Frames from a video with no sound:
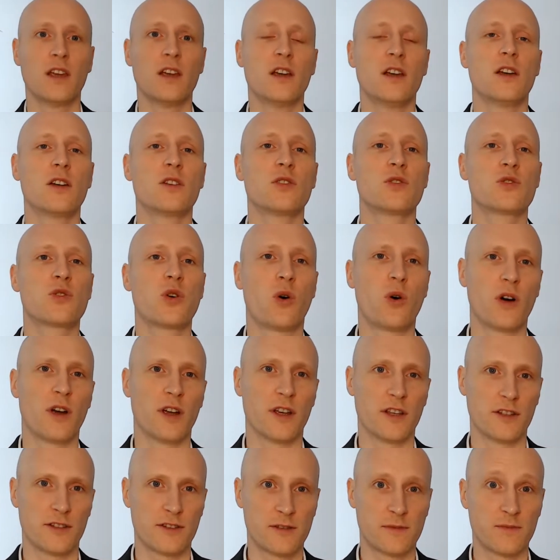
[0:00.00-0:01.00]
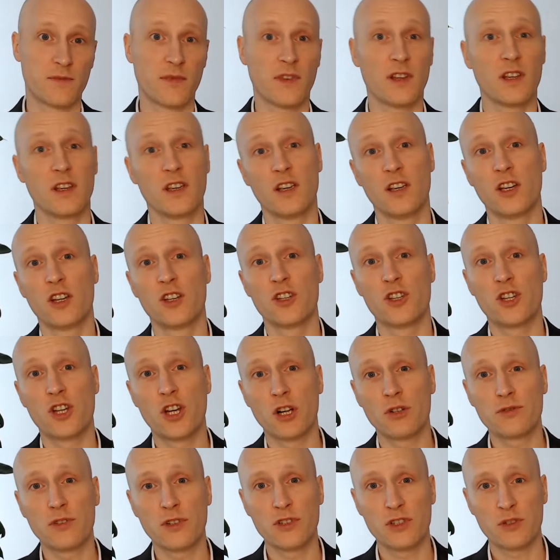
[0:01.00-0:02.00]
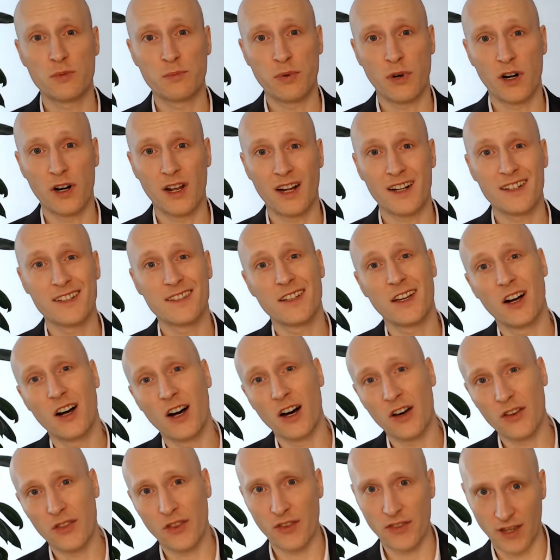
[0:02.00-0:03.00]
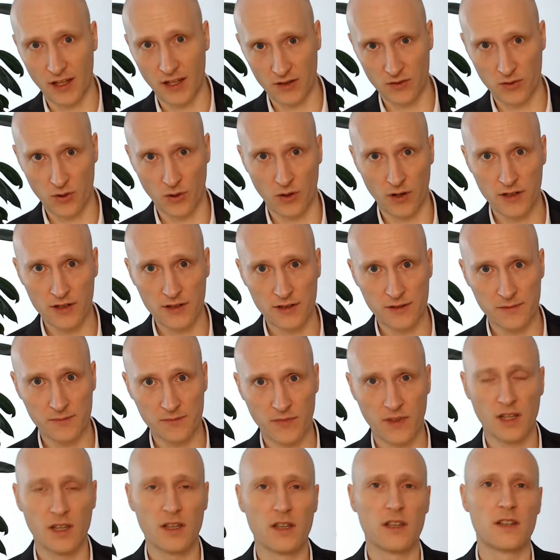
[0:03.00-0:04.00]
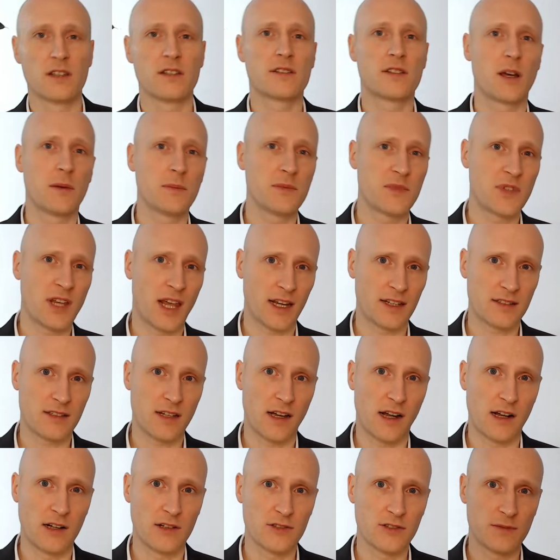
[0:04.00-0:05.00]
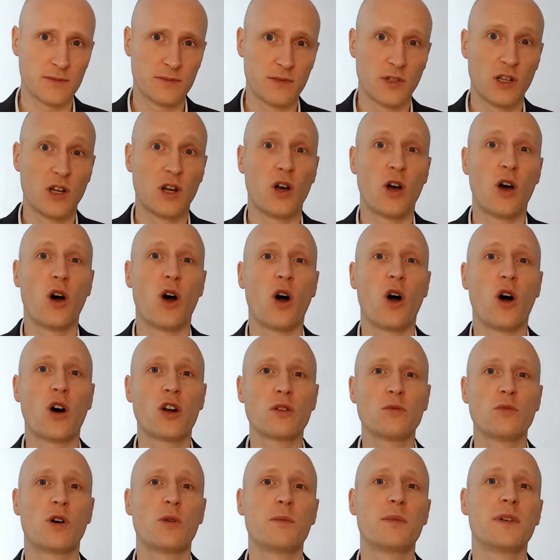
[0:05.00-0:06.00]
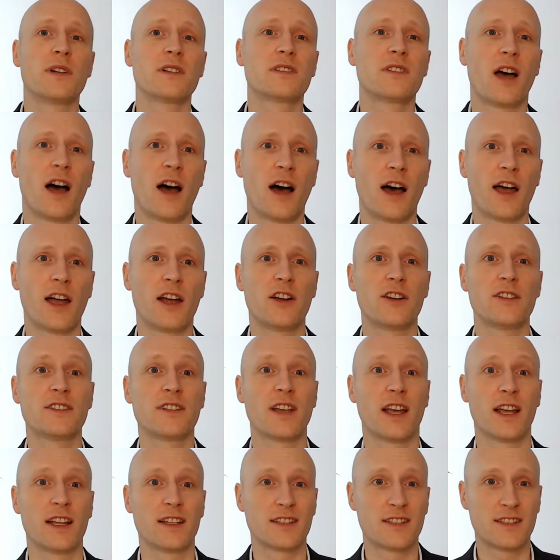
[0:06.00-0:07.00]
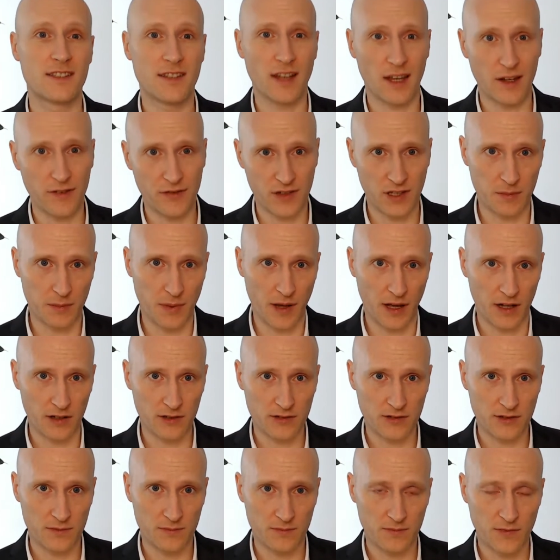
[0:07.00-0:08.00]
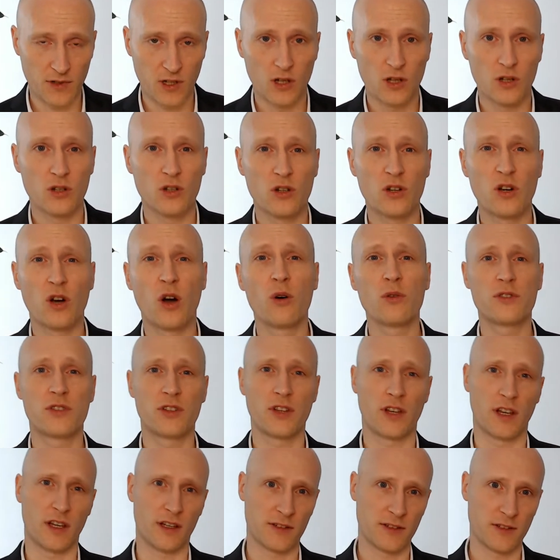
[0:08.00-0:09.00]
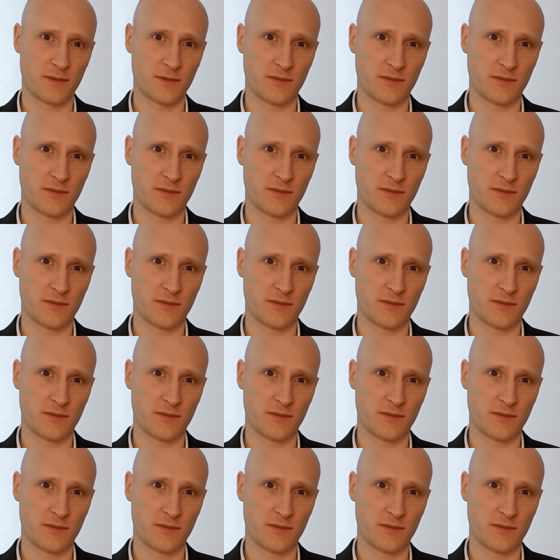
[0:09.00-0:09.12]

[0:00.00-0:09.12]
toys, children's products other than toys, some textiles, automobile tires and safety belts, coatings,